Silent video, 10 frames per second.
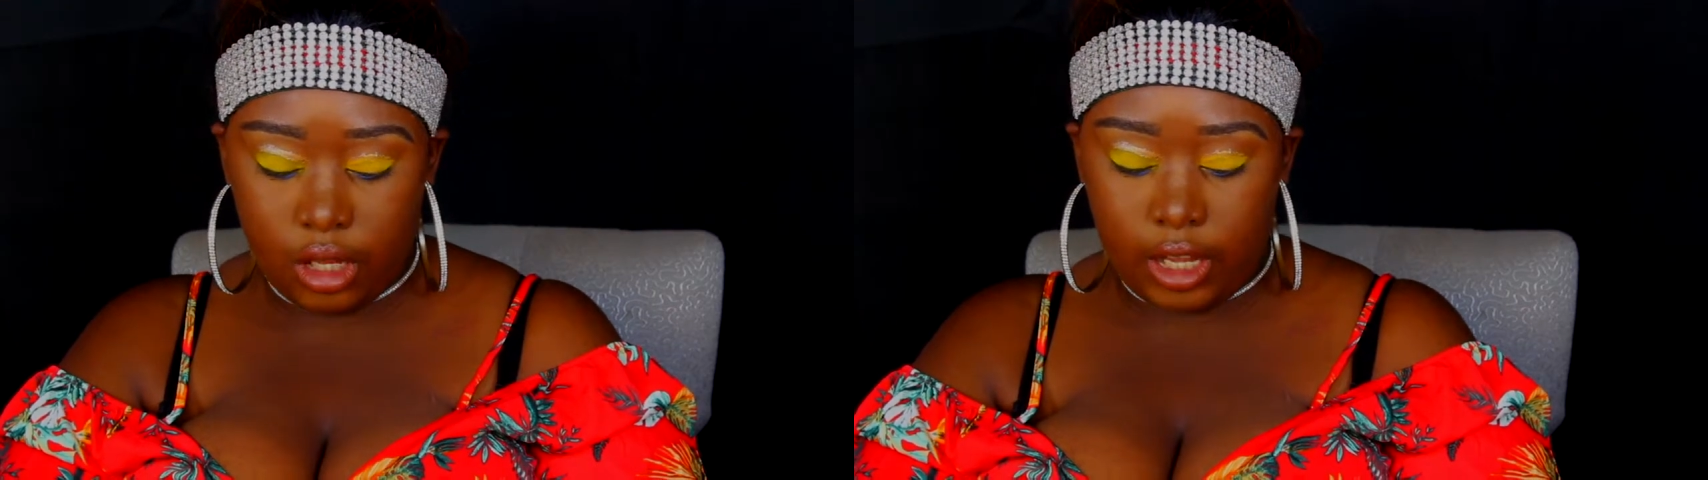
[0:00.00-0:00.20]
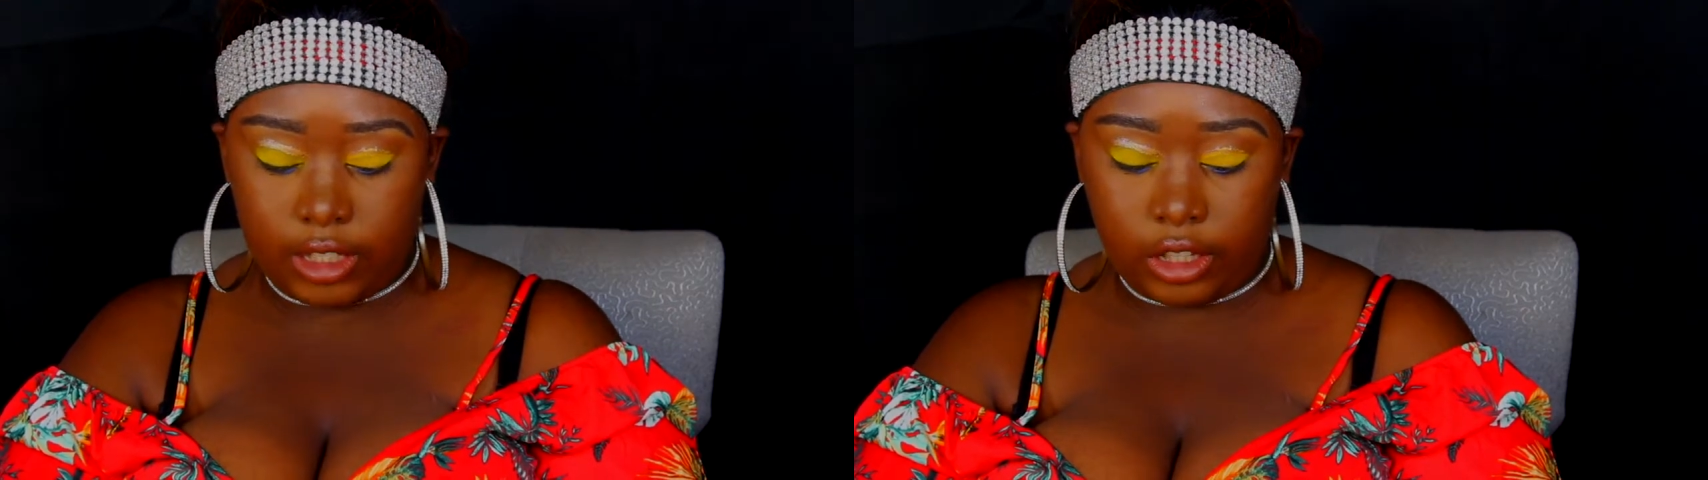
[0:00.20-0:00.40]

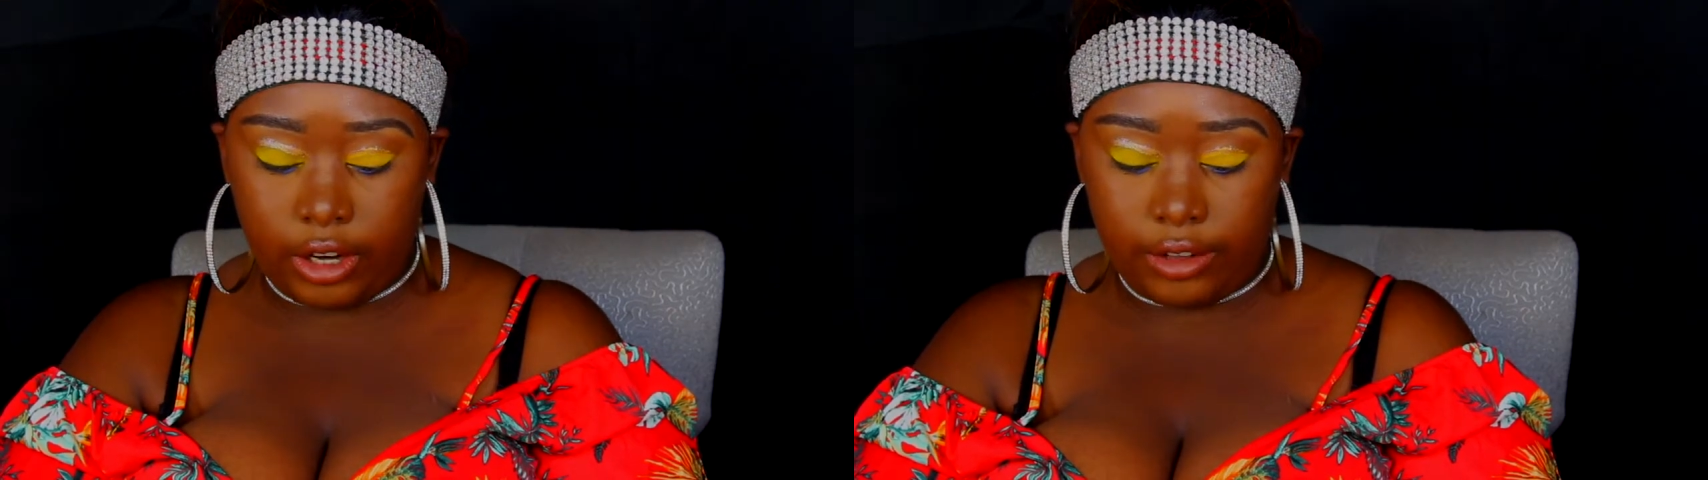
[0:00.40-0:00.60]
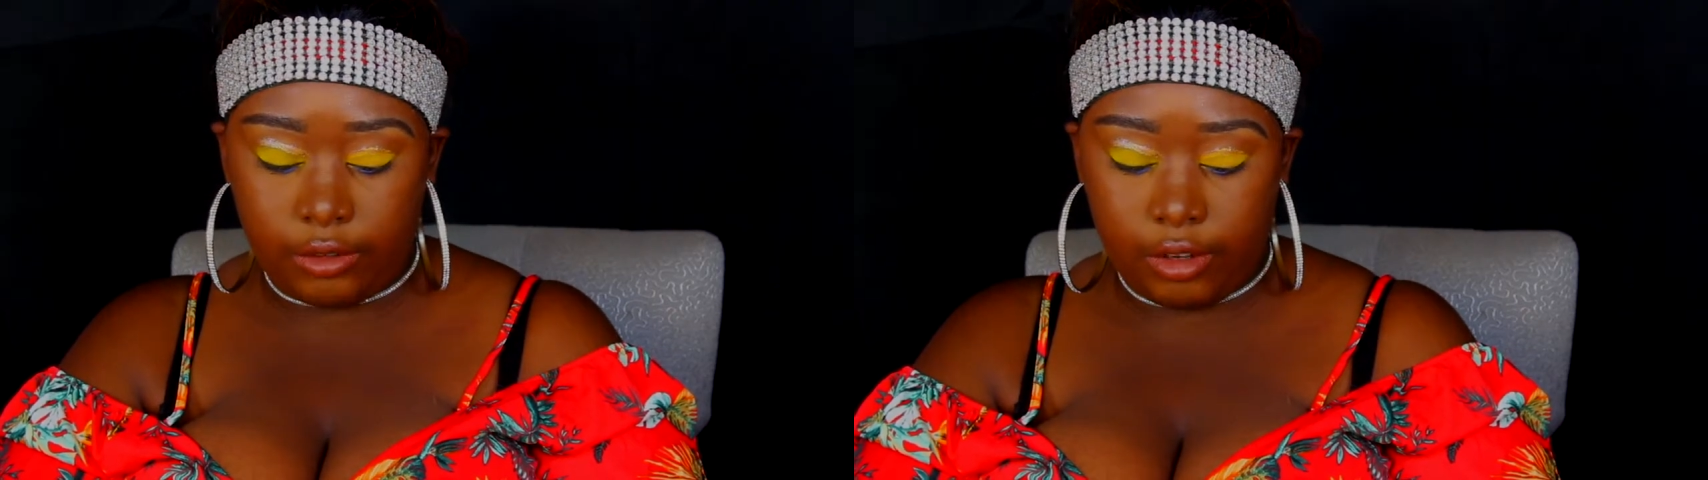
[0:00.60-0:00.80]
I
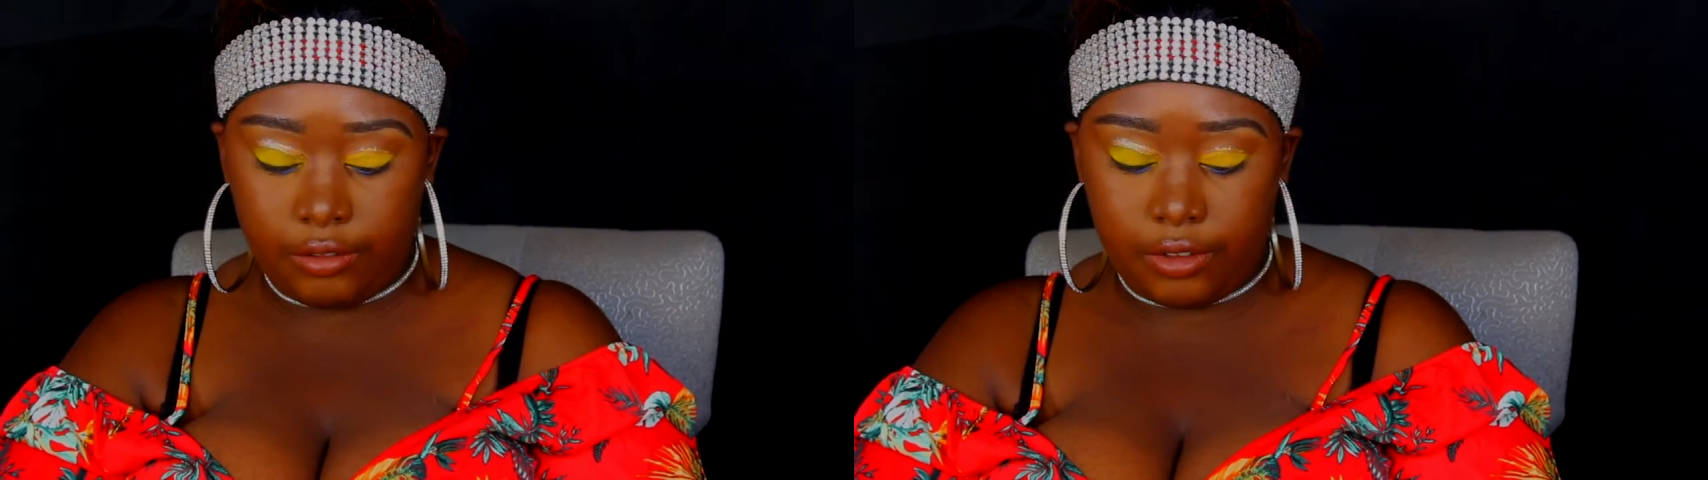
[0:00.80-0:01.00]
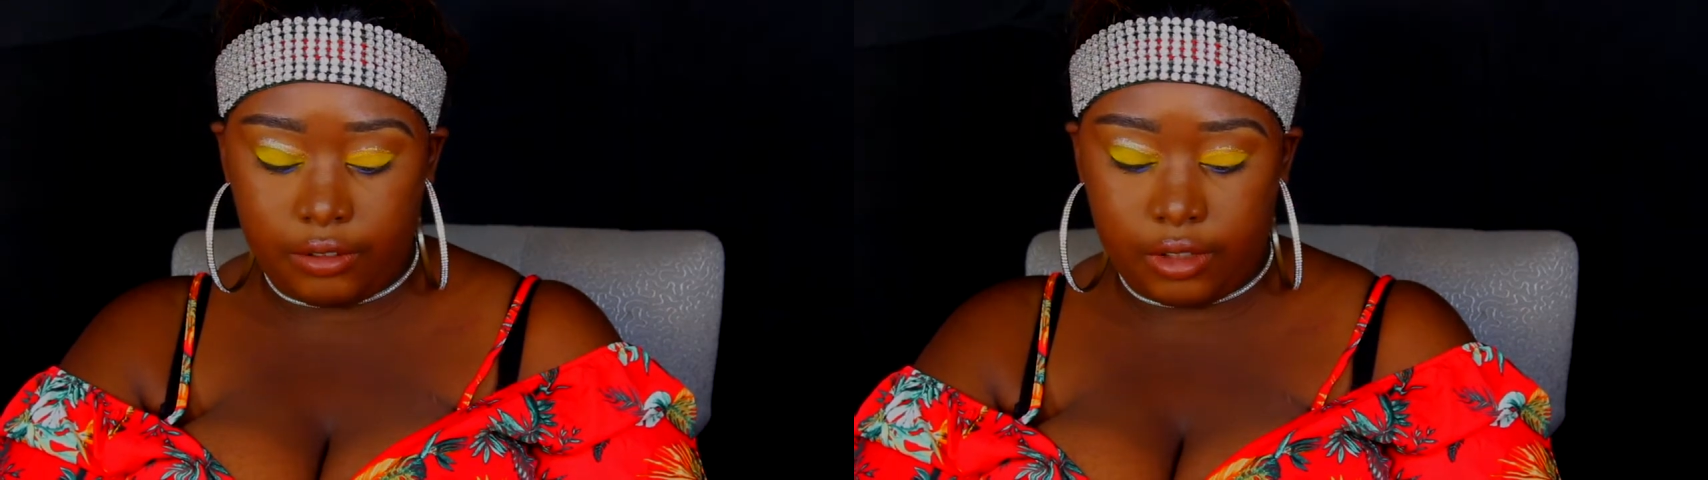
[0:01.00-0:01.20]
started at
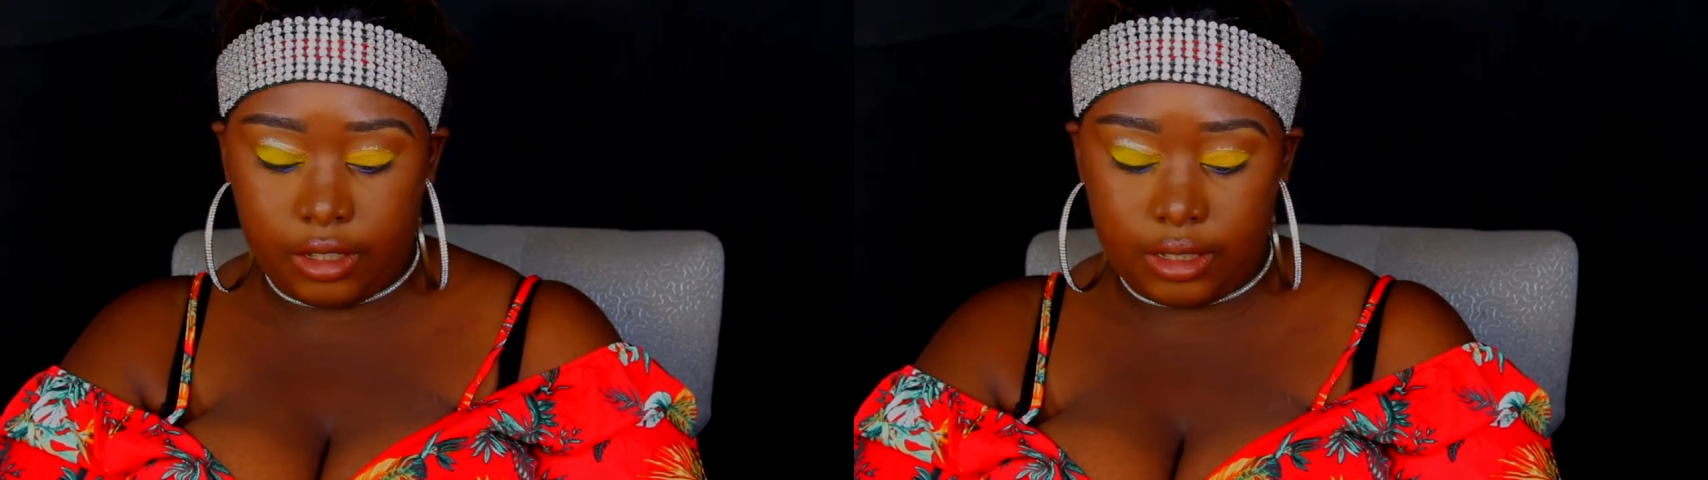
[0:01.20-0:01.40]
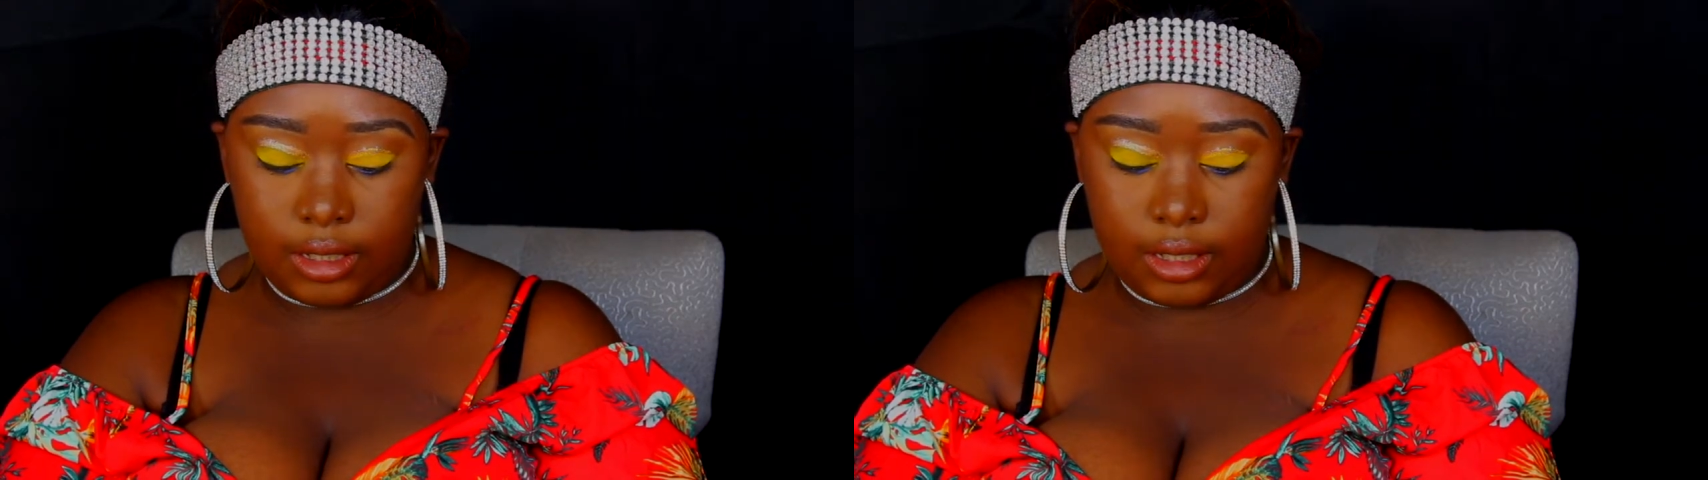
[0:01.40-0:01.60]

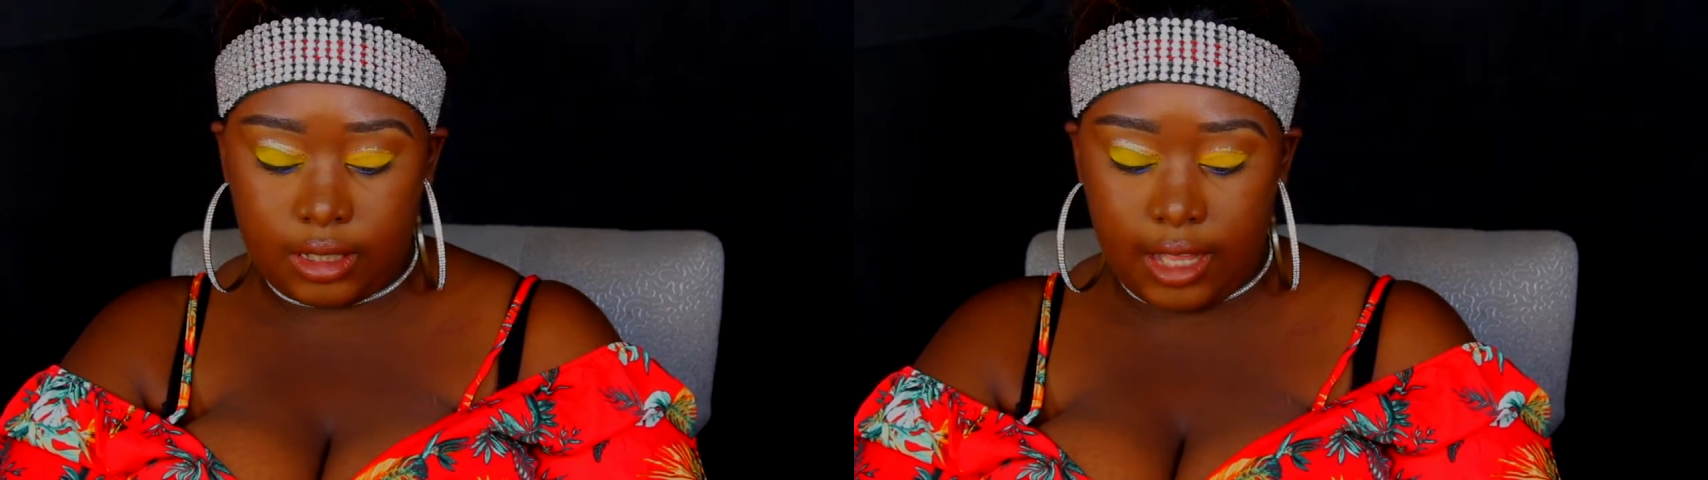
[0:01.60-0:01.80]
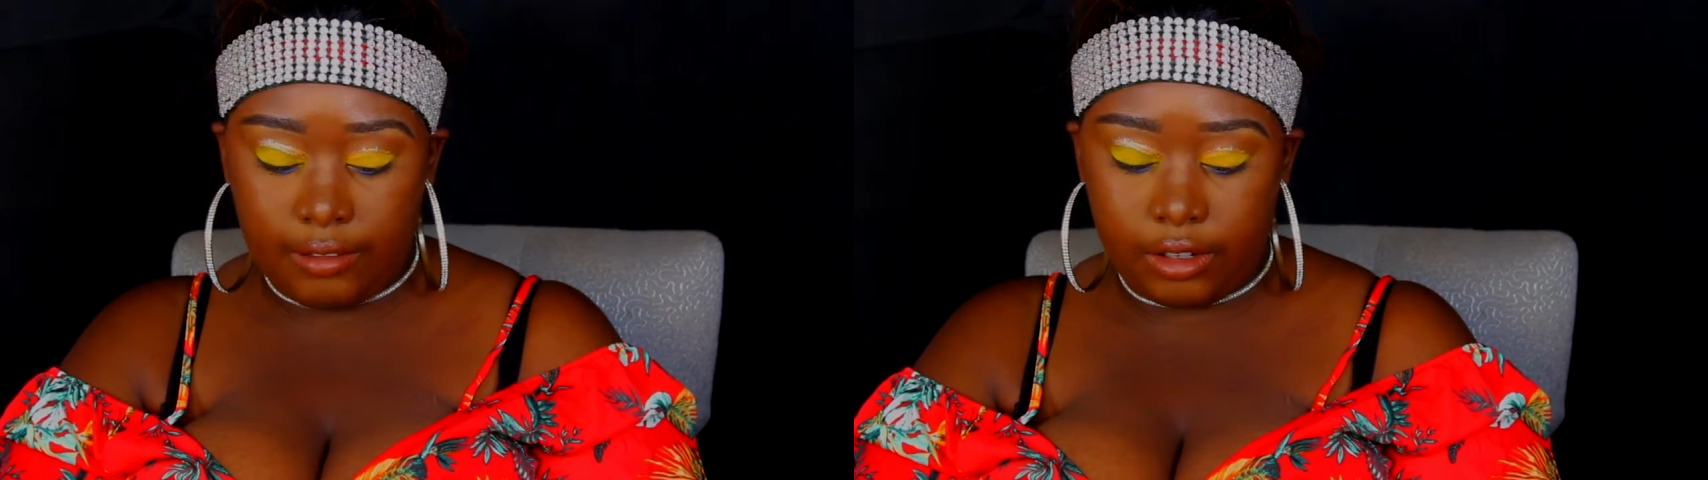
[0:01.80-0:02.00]

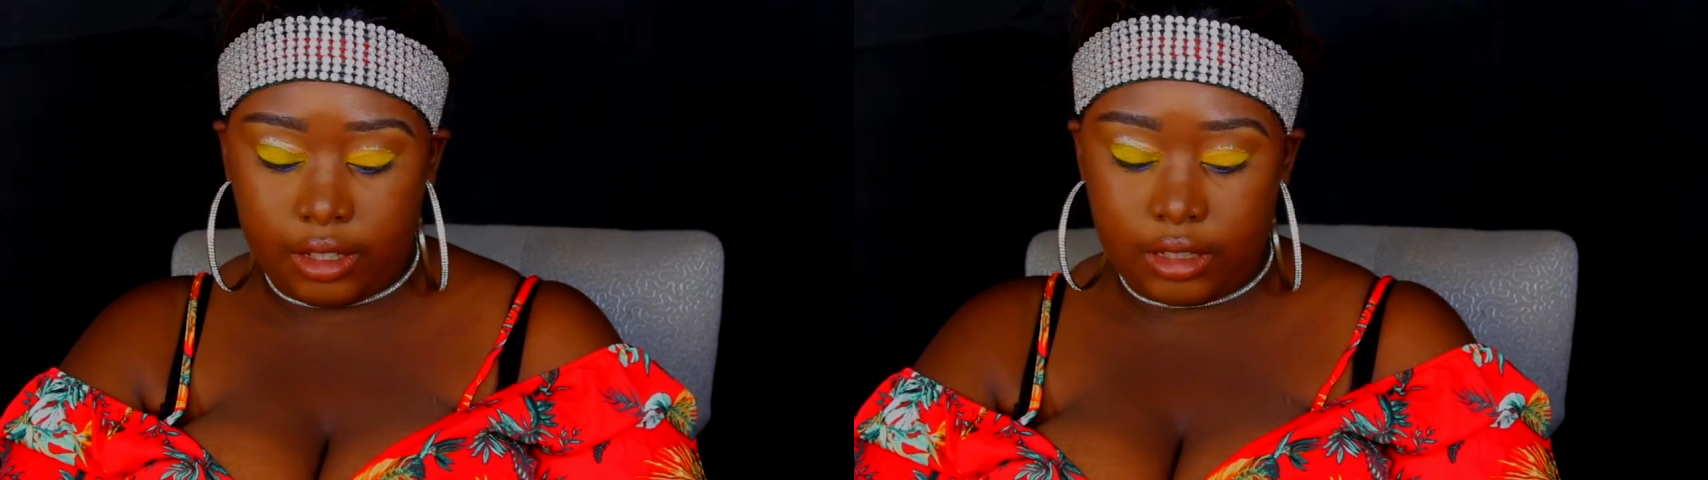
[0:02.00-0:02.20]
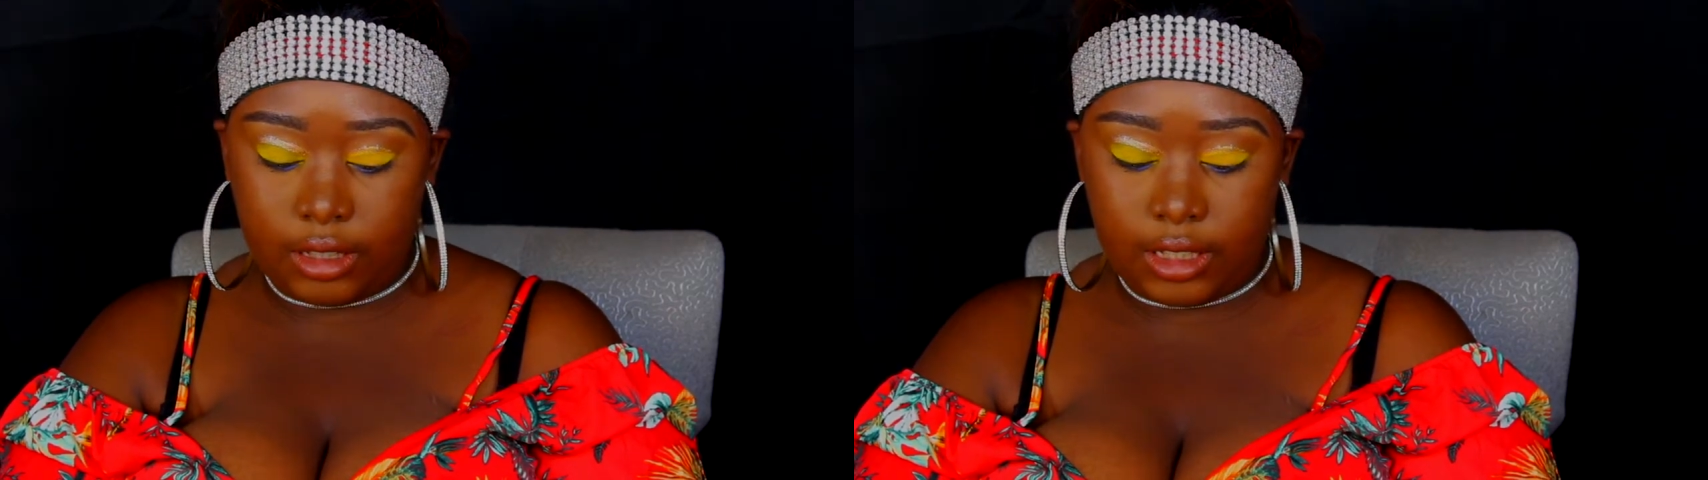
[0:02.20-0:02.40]
357.